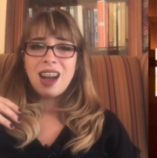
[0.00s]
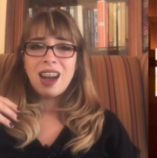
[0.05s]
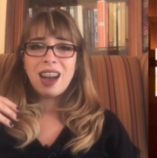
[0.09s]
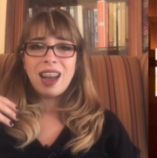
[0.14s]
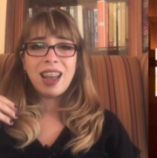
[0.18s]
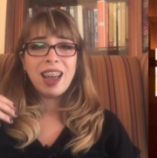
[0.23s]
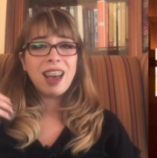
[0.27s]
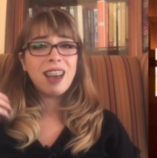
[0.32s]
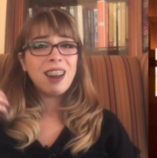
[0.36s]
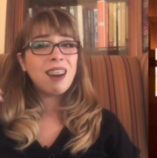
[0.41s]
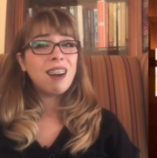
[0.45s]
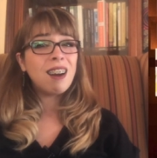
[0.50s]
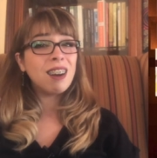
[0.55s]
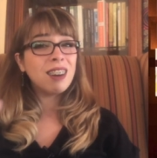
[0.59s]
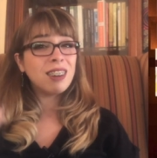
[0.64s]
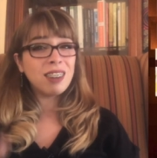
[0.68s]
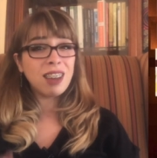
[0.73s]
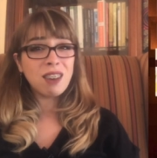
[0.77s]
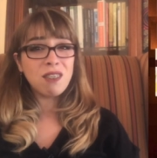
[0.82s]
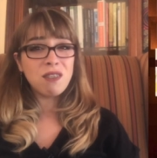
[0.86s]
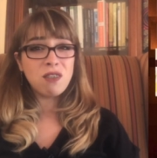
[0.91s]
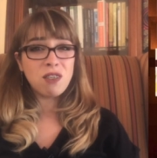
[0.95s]
I had a hard
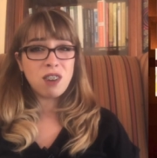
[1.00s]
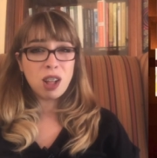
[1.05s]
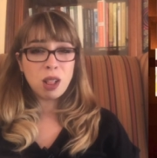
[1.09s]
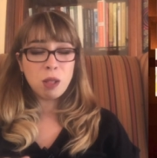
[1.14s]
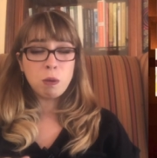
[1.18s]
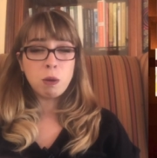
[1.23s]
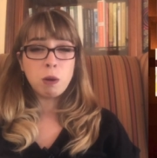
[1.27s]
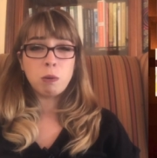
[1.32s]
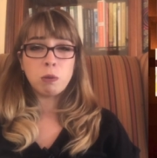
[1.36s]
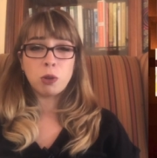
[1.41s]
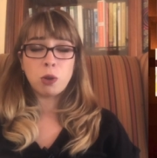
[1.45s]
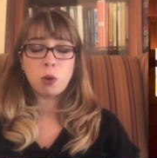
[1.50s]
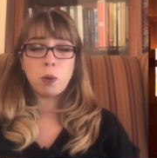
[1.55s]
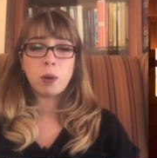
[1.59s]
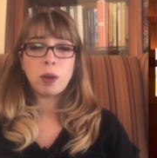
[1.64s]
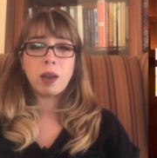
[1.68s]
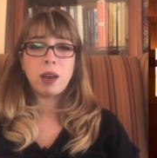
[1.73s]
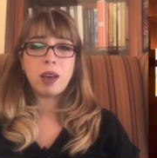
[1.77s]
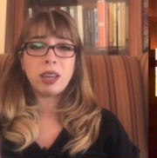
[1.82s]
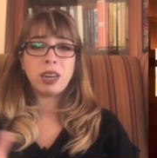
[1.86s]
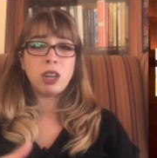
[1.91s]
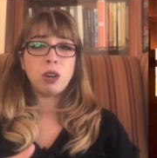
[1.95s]
time following what was going
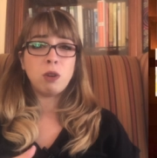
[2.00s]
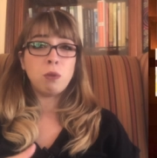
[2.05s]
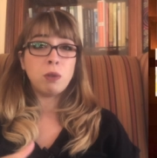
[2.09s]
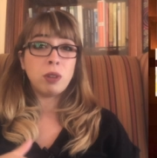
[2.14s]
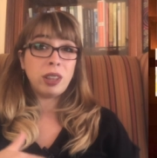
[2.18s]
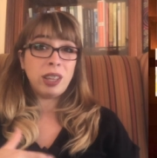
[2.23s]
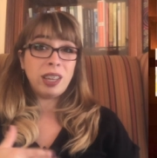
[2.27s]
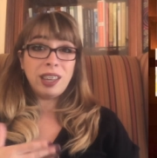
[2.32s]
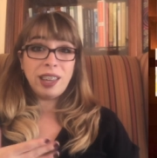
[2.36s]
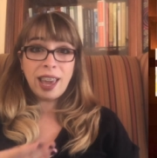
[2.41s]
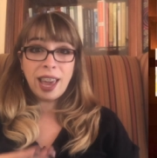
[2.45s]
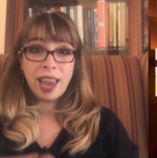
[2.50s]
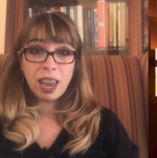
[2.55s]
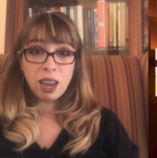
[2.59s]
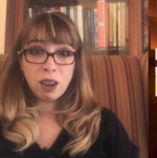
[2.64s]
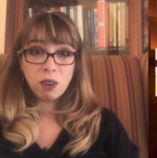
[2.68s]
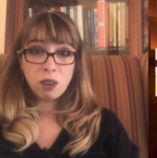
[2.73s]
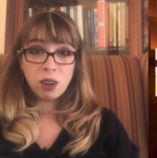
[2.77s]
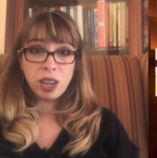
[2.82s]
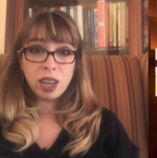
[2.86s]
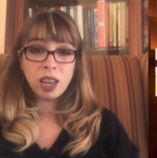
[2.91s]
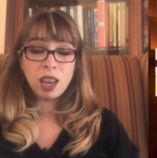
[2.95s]
on and really
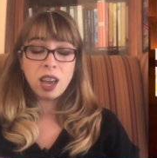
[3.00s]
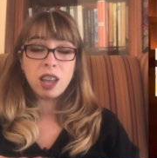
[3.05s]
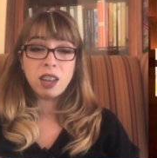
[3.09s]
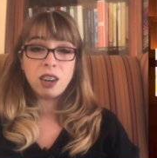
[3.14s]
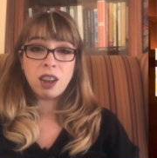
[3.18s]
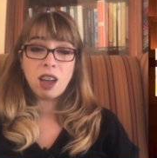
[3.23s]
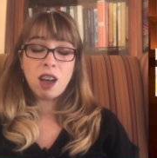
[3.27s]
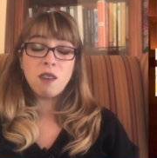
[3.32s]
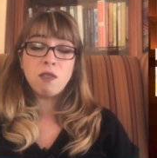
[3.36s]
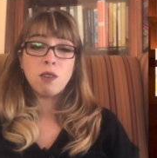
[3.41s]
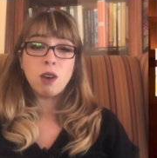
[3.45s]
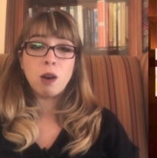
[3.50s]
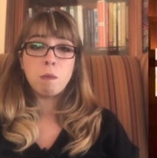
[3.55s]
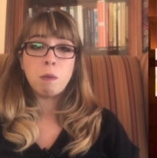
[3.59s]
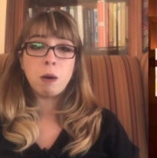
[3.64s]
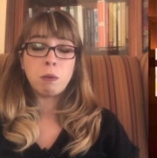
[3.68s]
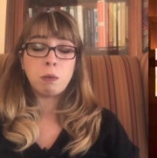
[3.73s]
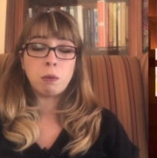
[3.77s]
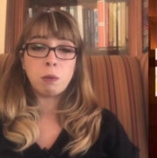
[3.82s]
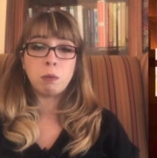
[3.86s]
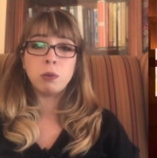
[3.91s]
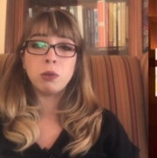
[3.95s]
caring enough
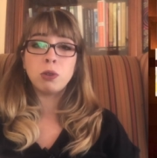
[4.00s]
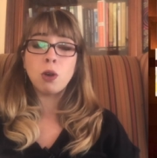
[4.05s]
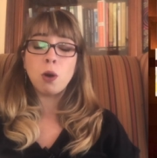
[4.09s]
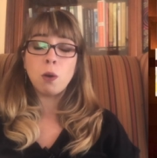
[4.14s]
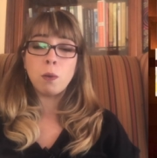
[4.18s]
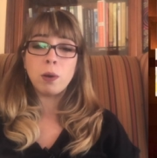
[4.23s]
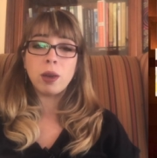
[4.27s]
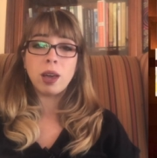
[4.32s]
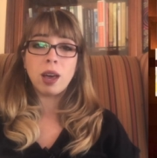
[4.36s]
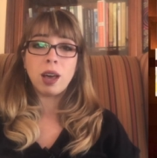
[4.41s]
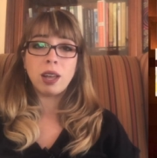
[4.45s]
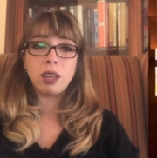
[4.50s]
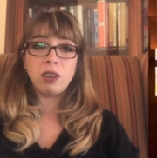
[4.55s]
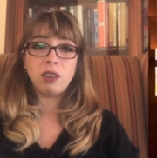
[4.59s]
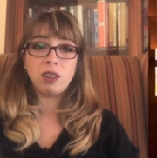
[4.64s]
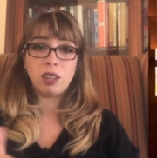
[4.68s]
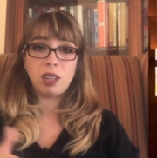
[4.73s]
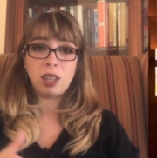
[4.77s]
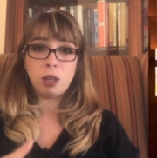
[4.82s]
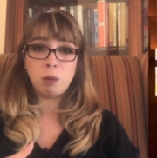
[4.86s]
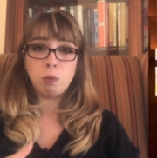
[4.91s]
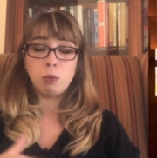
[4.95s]
about what was going on
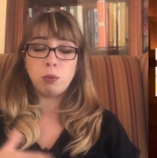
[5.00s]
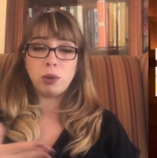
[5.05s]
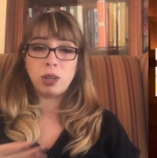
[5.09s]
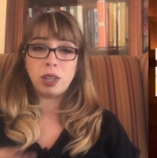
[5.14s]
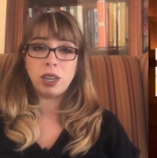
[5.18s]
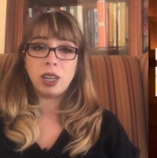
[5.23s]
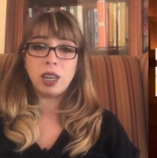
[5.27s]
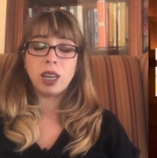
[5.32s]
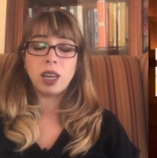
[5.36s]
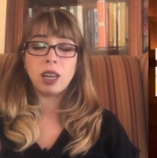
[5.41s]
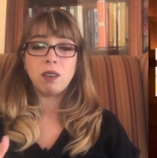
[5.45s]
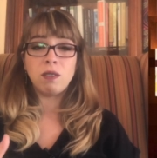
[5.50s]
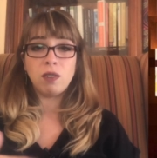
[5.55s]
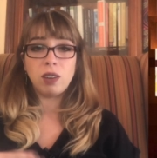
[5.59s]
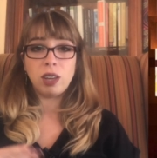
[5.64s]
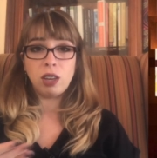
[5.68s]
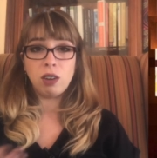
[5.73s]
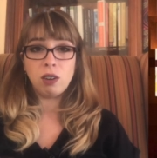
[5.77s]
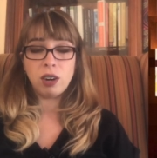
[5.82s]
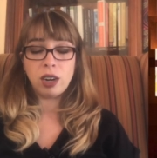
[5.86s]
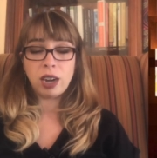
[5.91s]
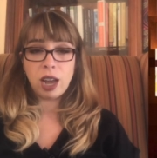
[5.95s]
to keep reading and
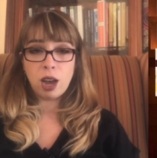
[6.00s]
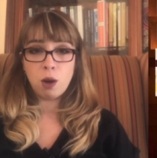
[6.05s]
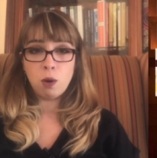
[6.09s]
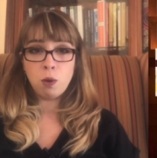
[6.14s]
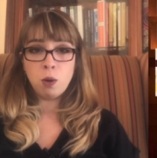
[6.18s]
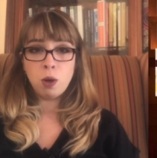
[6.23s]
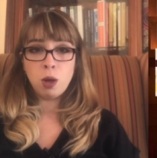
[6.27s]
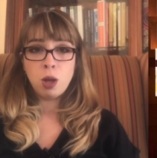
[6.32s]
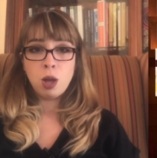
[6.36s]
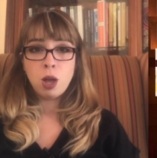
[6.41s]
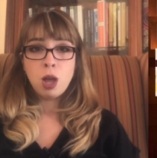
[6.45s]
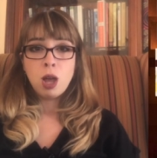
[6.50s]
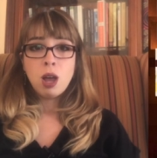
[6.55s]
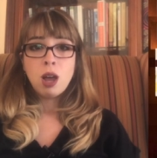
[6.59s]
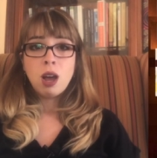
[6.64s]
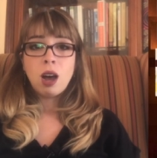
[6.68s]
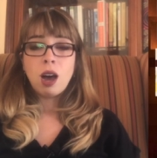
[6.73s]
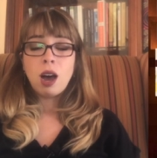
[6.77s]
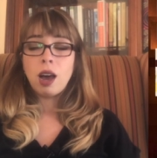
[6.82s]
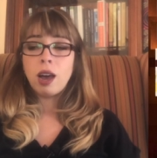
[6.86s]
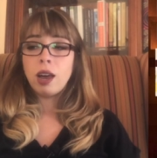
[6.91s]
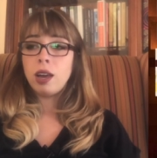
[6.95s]
figure it out.
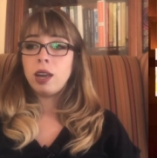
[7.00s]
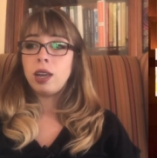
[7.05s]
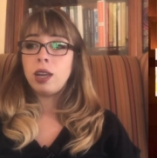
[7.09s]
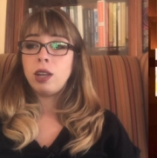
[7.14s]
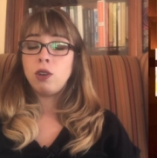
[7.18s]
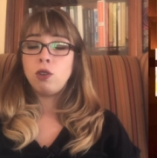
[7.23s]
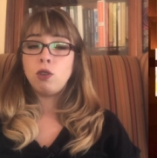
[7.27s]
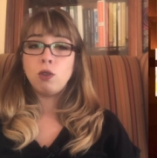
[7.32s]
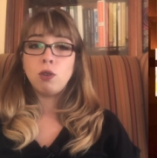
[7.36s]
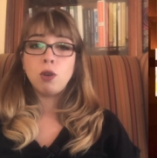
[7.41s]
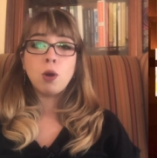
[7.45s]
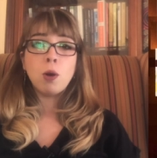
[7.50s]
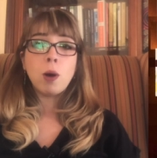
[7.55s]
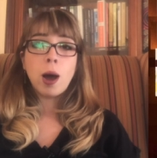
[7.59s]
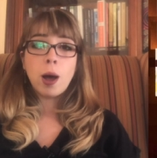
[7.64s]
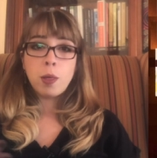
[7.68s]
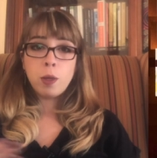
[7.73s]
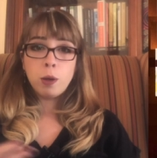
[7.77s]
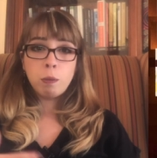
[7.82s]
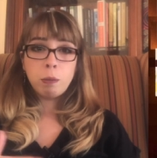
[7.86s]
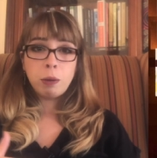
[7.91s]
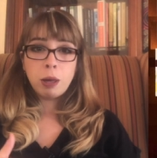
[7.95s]
I do know
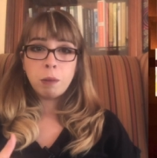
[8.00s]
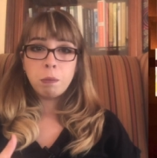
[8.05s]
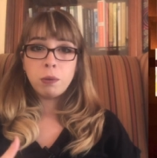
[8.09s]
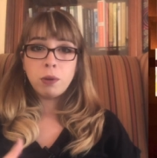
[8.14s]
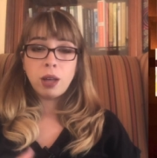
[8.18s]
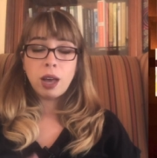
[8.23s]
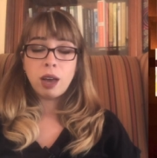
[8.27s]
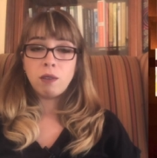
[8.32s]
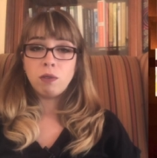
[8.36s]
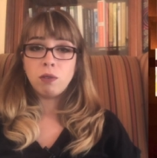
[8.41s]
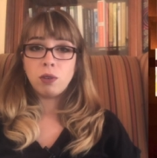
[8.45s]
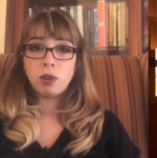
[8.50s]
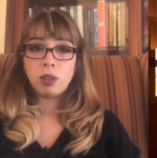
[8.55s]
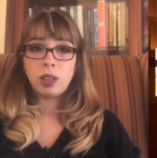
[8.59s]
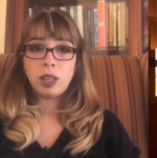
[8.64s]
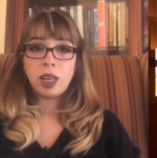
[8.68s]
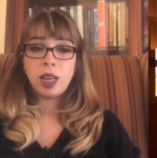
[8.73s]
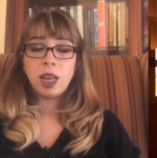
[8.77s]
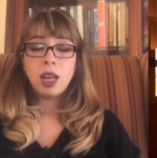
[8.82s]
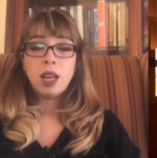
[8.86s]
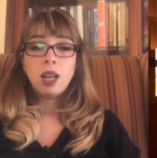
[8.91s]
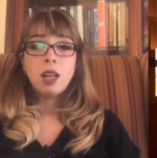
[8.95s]
other people have
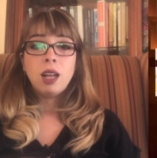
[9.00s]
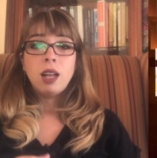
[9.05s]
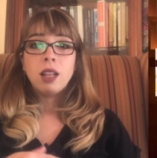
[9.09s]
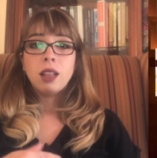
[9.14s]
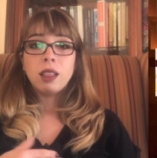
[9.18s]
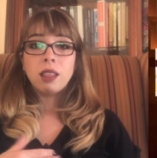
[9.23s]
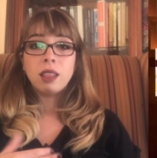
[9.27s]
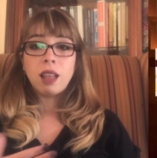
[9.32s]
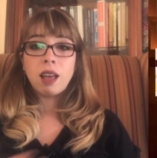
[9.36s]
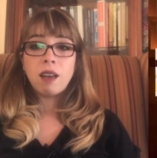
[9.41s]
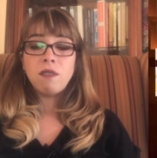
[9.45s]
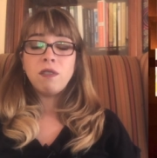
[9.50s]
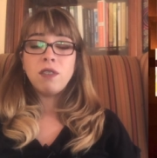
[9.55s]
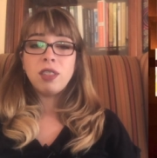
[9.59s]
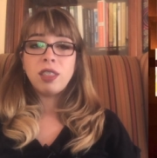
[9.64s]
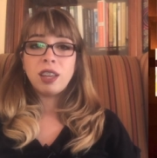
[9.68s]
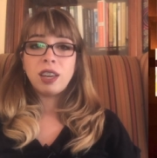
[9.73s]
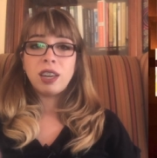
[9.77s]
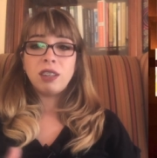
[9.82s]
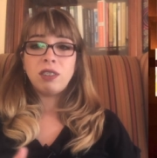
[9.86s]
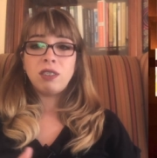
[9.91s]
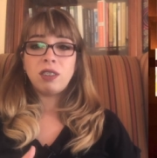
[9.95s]
really loved
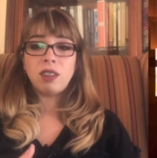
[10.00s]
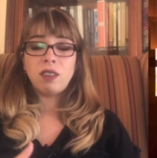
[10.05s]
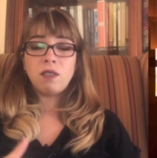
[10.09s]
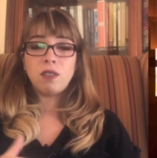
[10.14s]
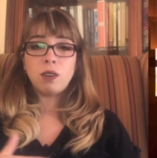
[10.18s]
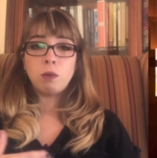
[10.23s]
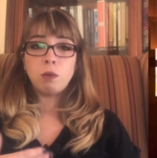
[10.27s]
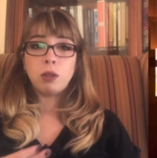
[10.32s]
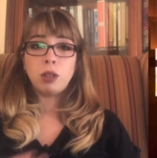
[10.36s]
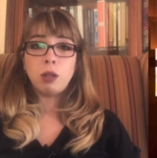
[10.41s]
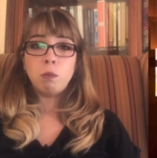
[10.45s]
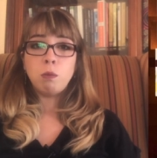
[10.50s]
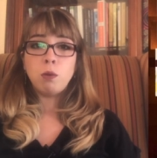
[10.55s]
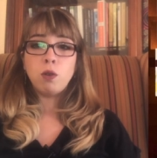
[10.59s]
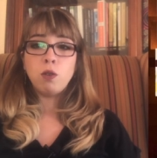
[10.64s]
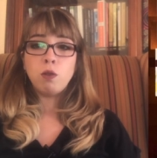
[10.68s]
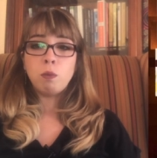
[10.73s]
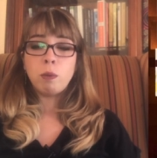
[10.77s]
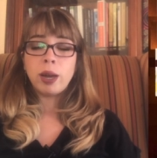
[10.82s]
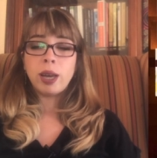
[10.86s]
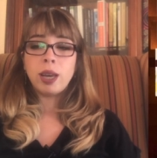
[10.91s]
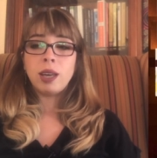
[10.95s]
this and felt really
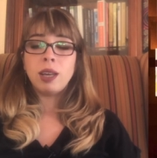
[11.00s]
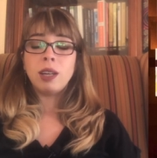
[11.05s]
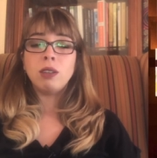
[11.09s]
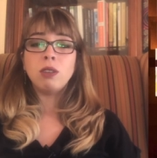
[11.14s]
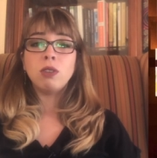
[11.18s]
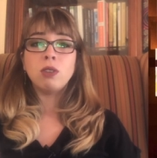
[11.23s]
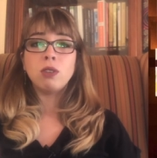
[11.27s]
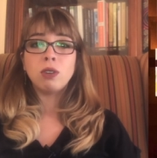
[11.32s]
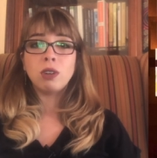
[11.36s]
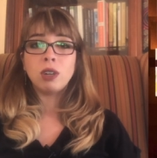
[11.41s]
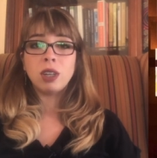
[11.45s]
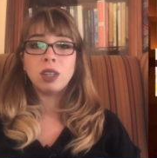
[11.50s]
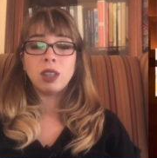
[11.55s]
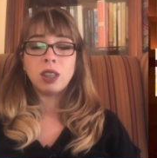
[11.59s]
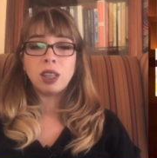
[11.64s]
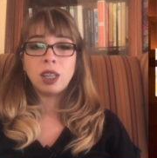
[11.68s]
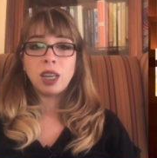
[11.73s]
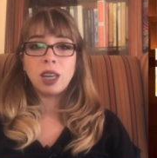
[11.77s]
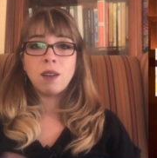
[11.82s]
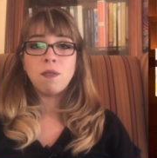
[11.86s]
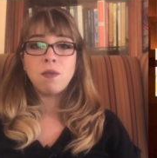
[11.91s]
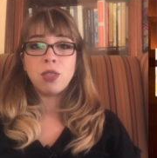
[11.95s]
moved by it, and
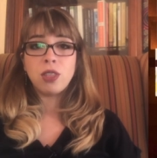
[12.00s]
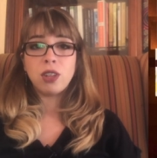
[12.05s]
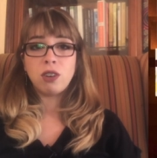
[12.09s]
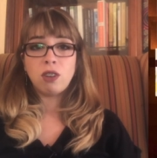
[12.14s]
certainly the